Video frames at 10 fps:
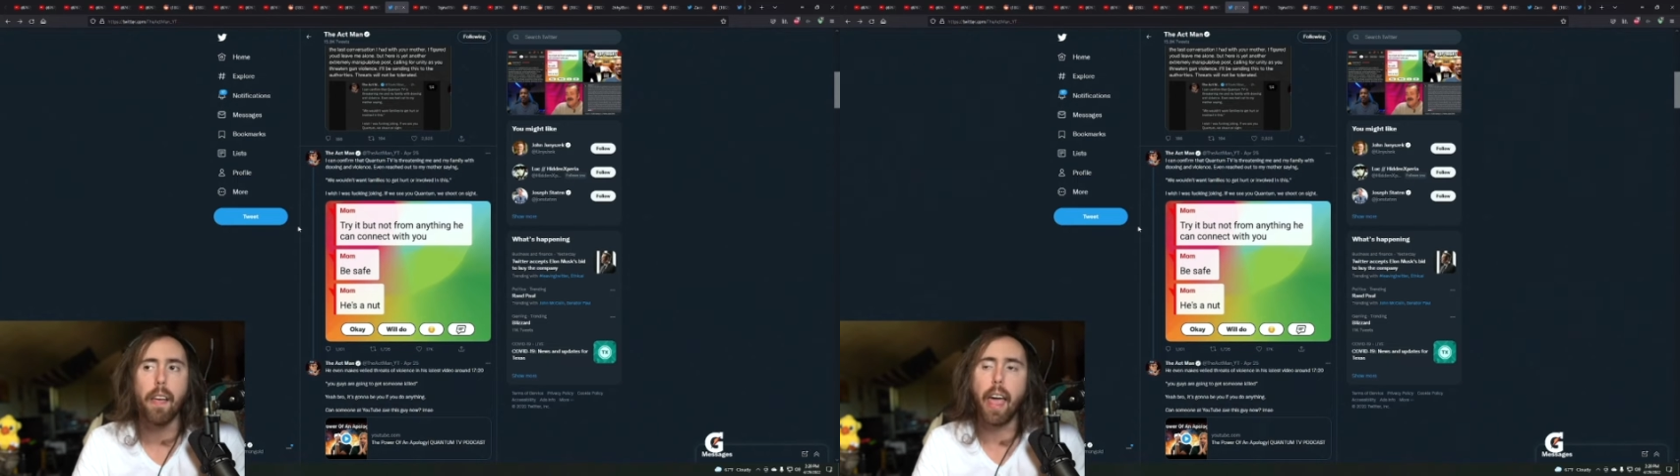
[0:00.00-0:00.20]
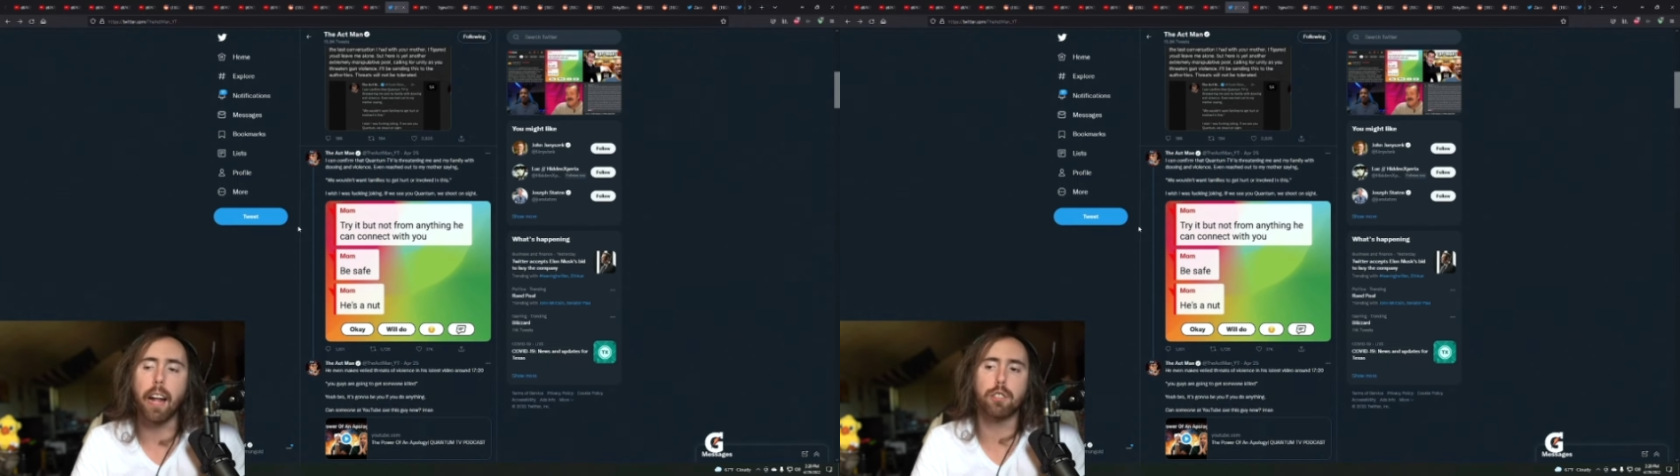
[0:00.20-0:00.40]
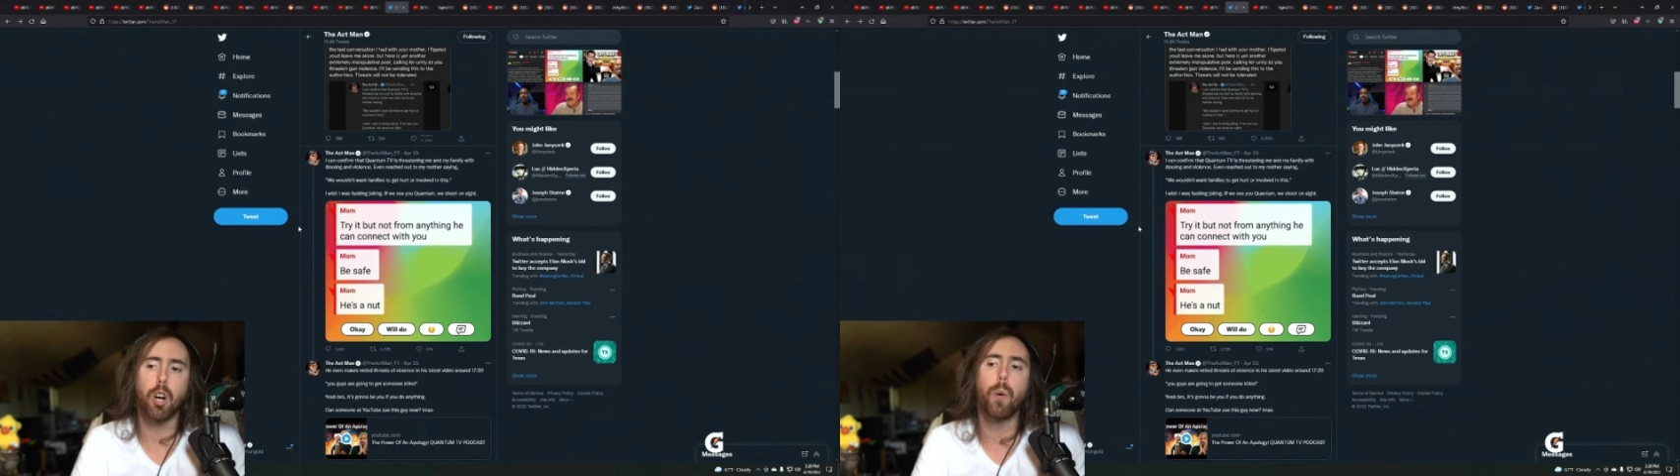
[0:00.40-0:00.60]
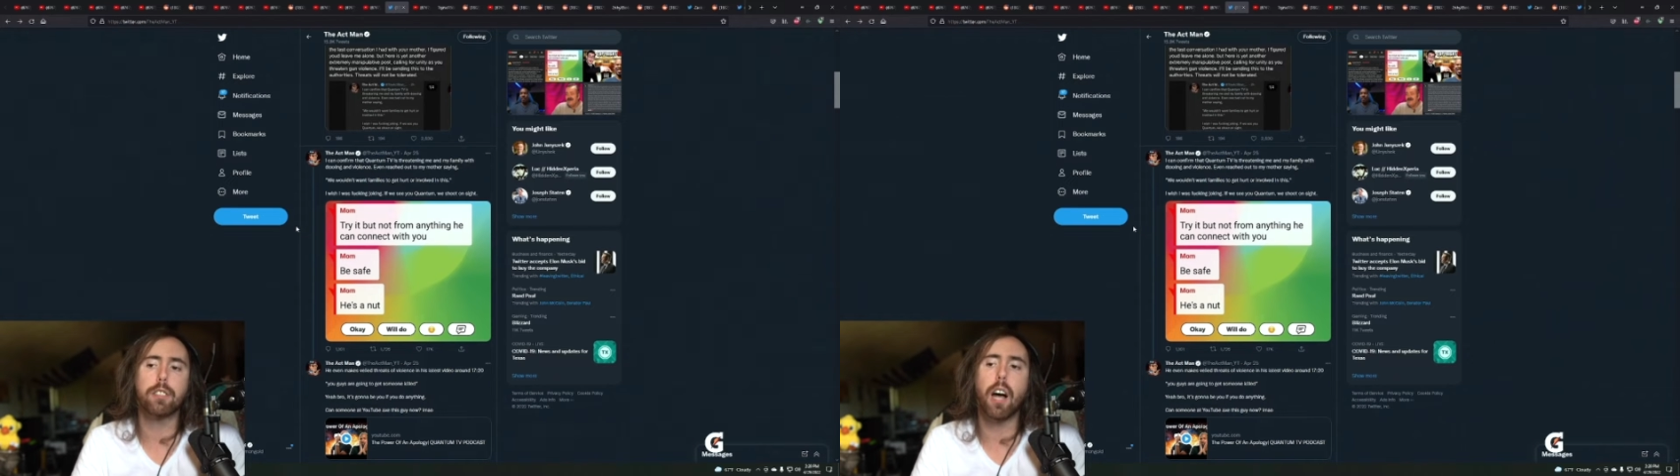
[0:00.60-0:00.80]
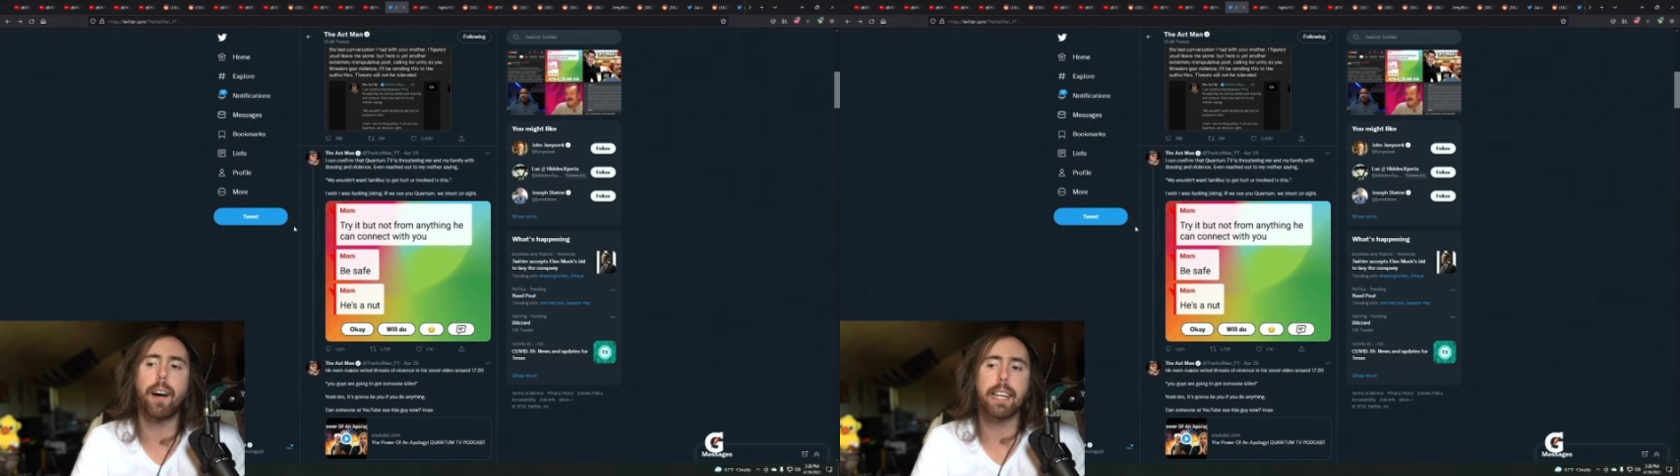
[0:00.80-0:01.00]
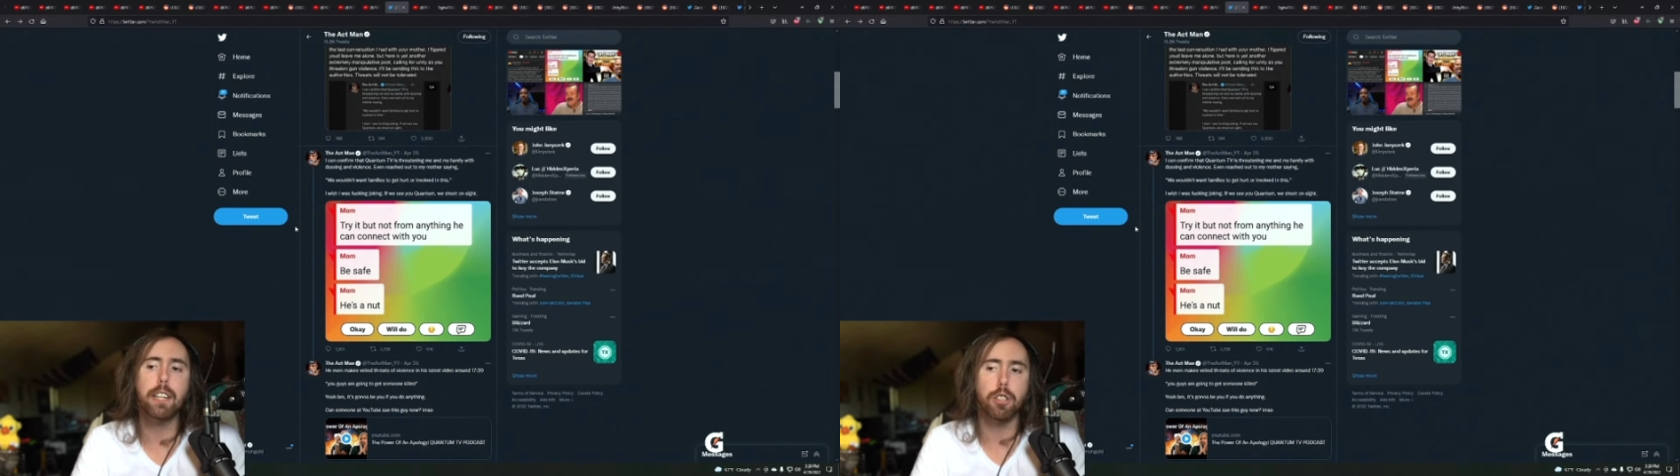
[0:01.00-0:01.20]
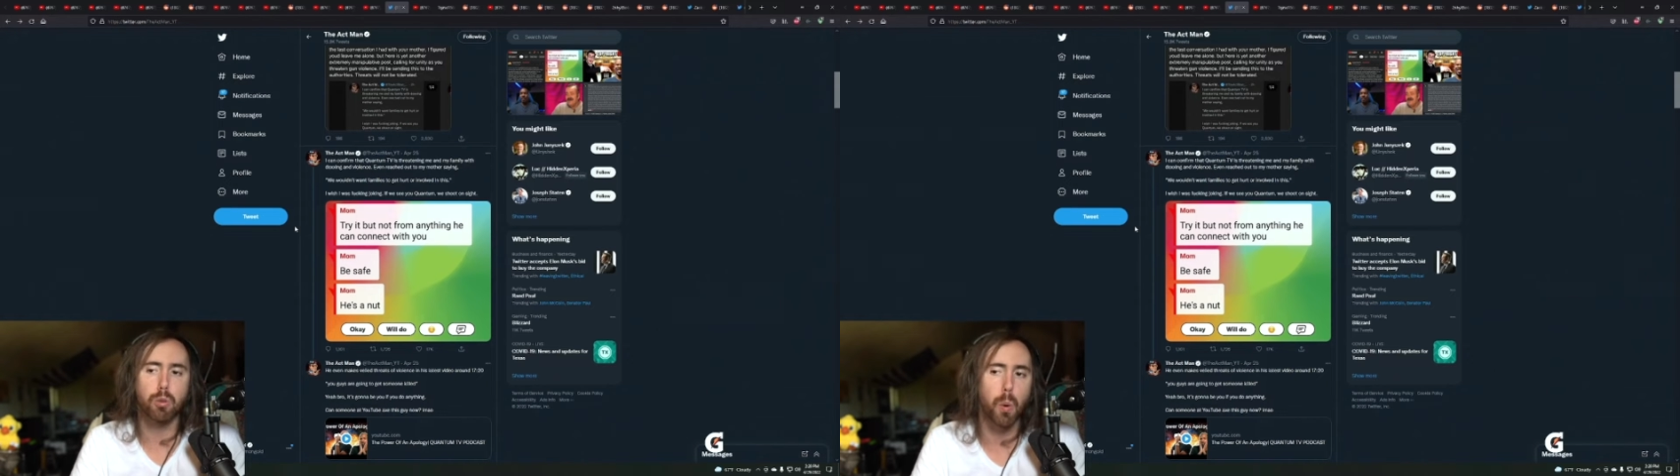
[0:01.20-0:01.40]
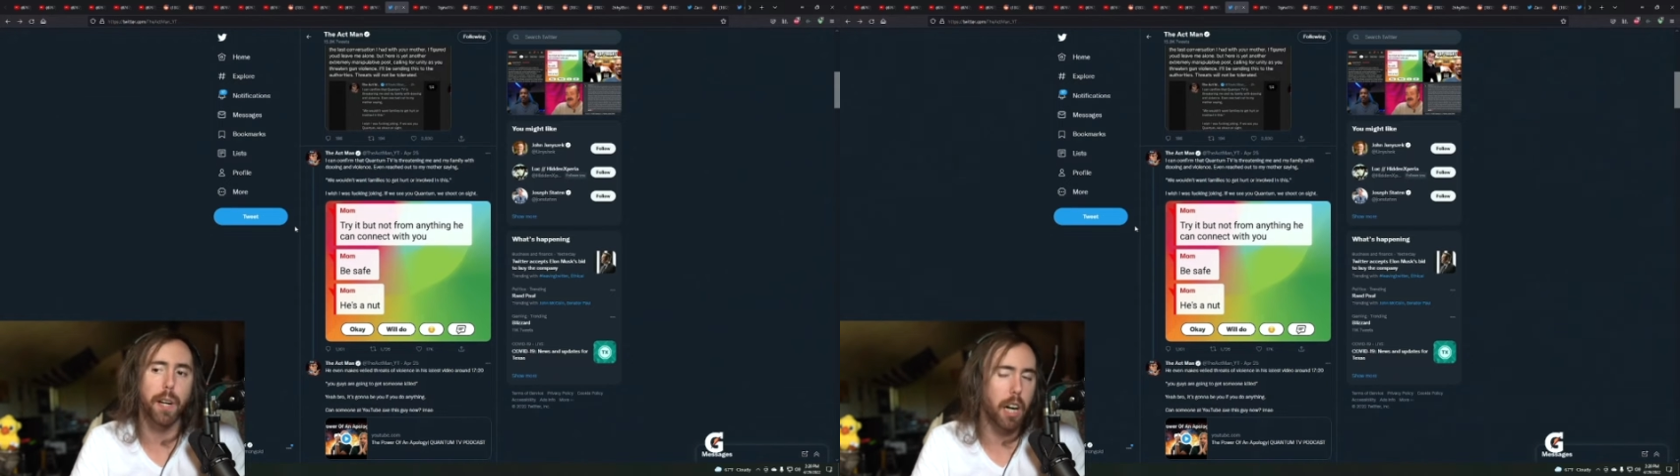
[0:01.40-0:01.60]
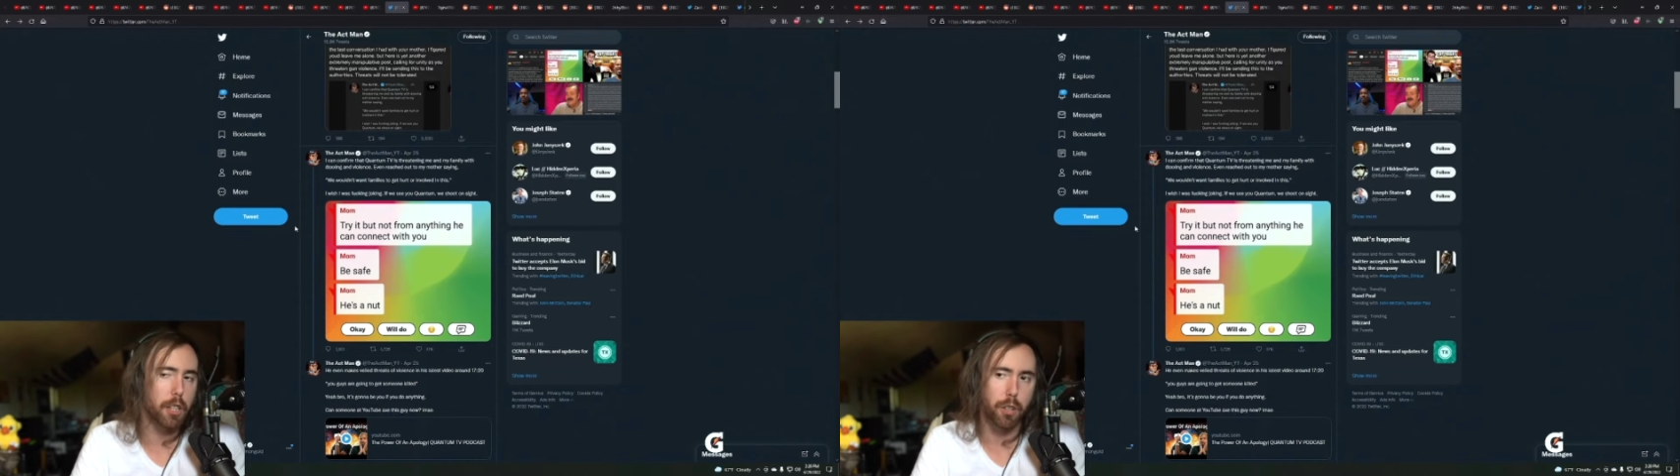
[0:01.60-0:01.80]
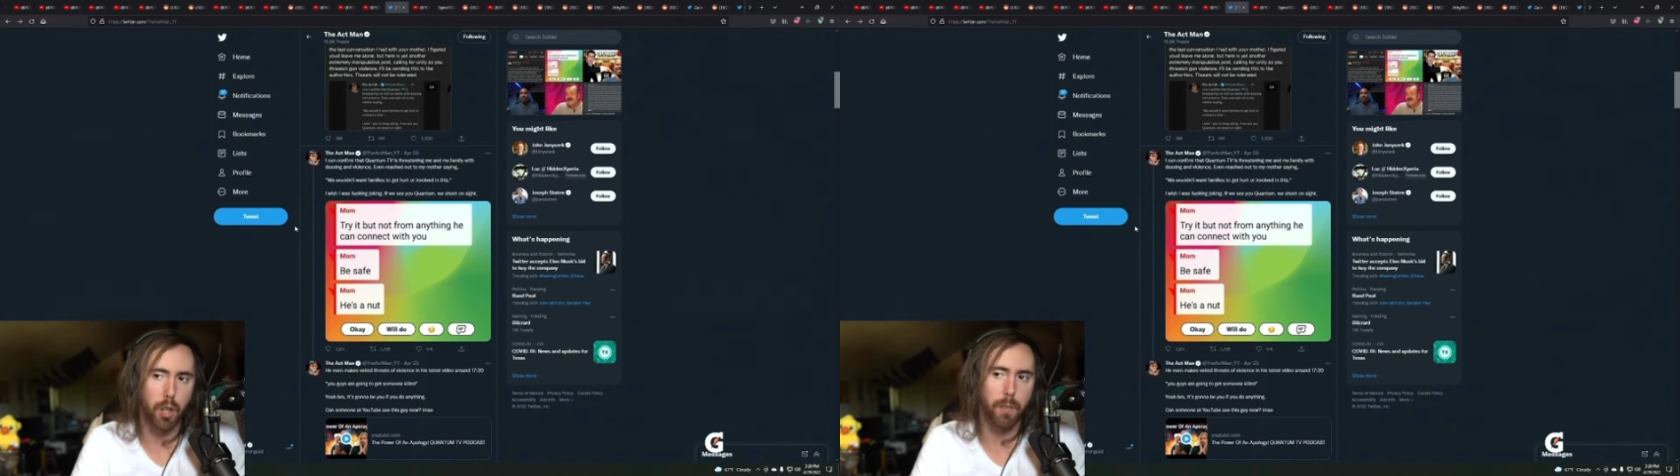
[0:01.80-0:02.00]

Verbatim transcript: And so it's not like he just grew a conscience